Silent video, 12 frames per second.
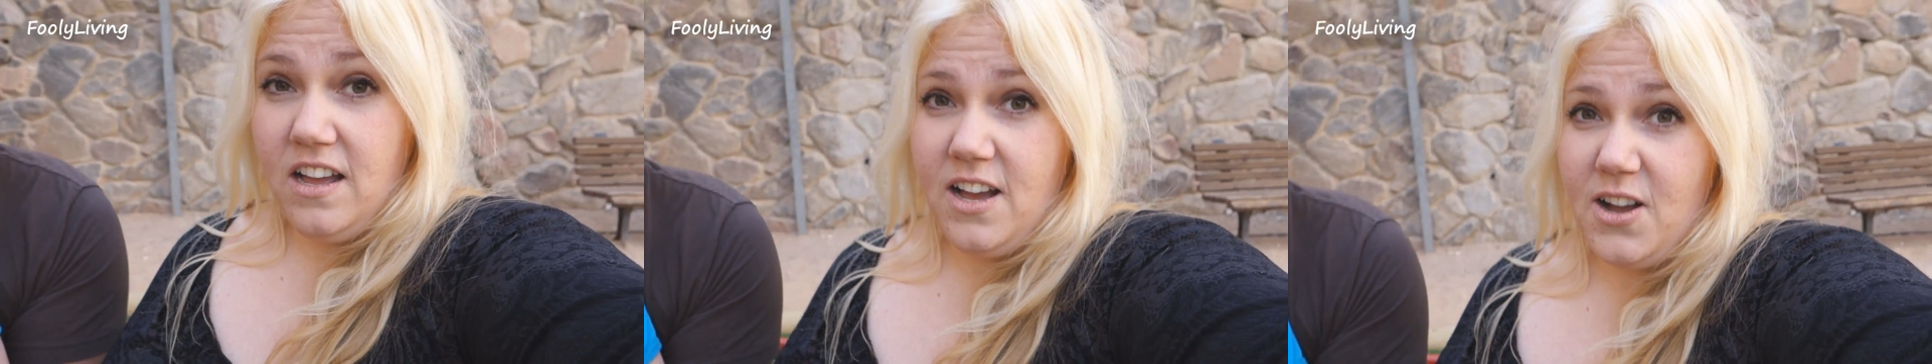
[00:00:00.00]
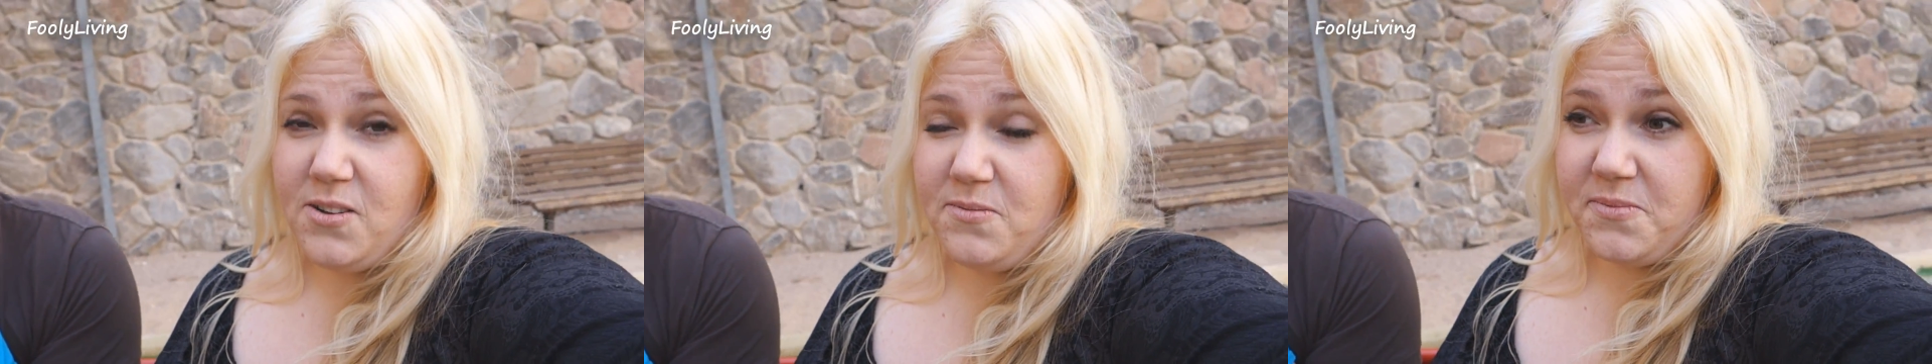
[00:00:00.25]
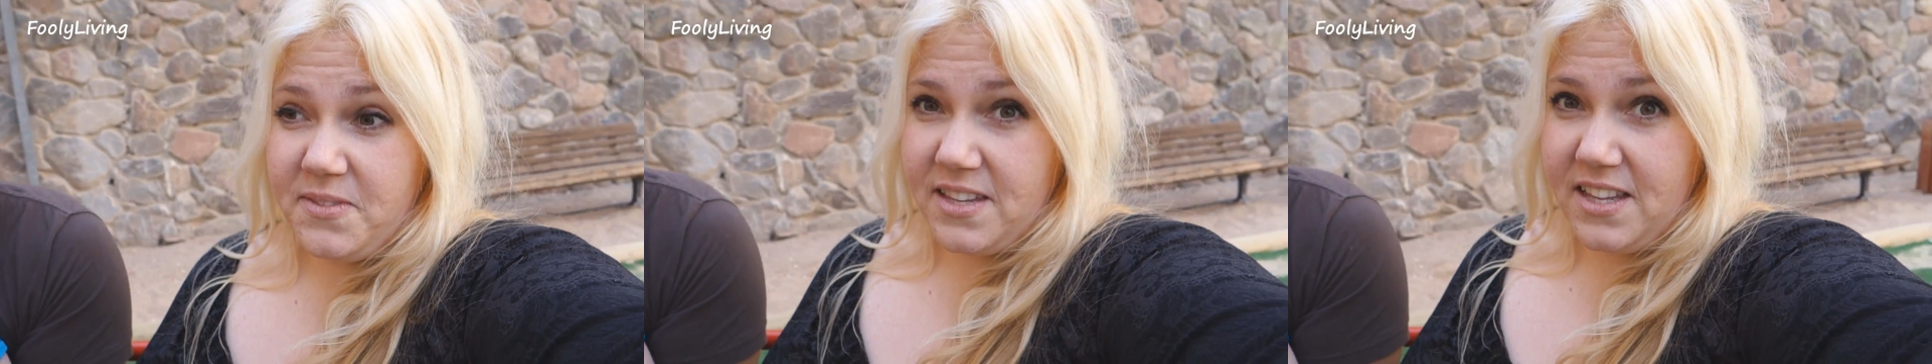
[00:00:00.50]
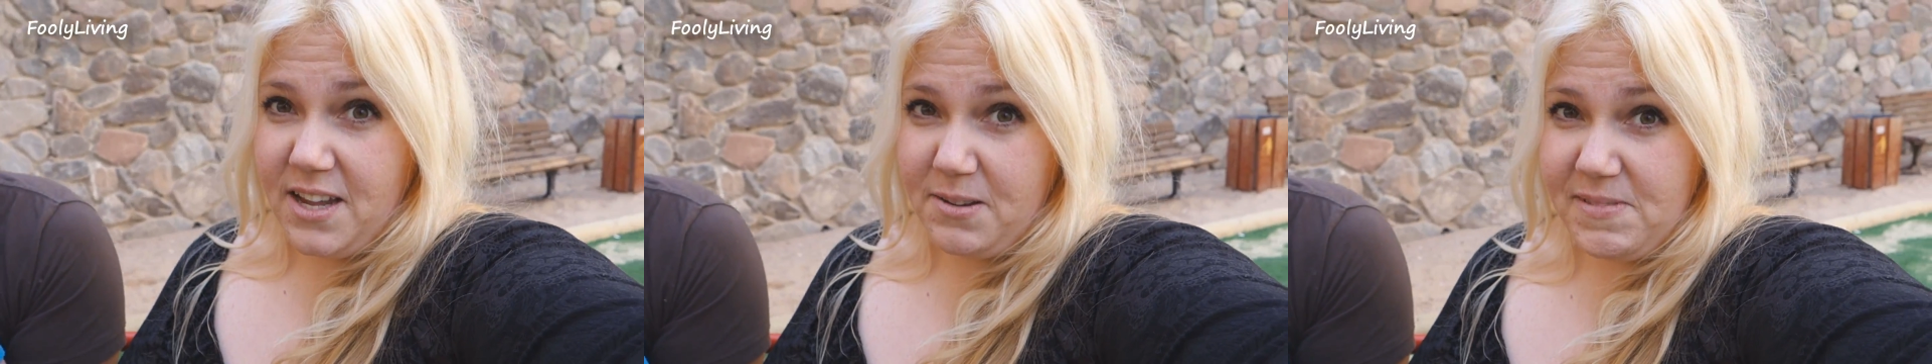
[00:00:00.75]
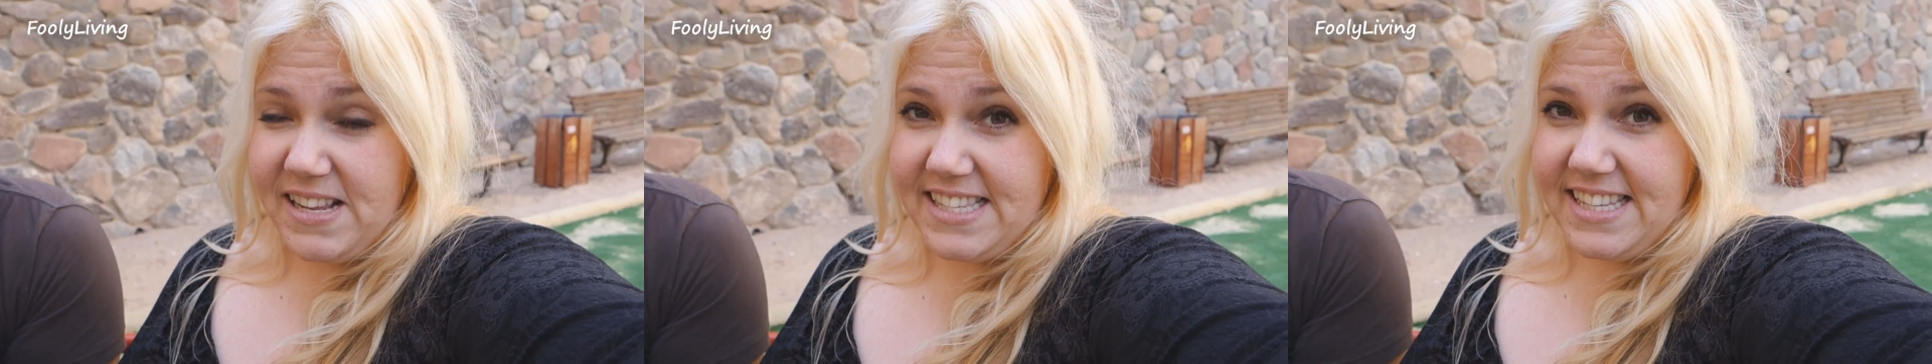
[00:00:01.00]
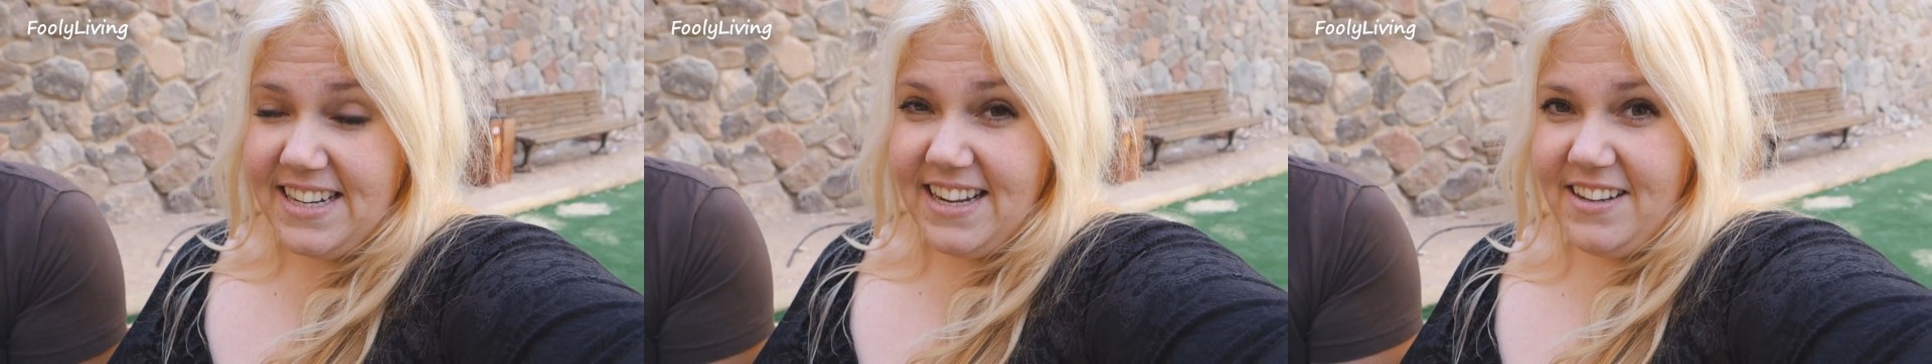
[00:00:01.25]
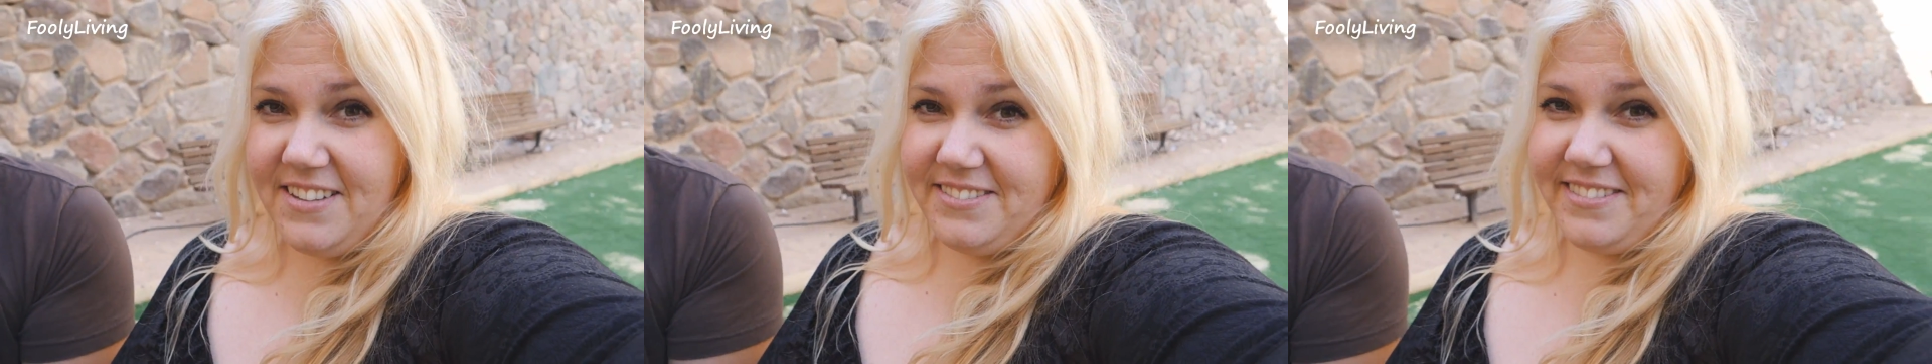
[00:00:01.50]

I'm dizzy now.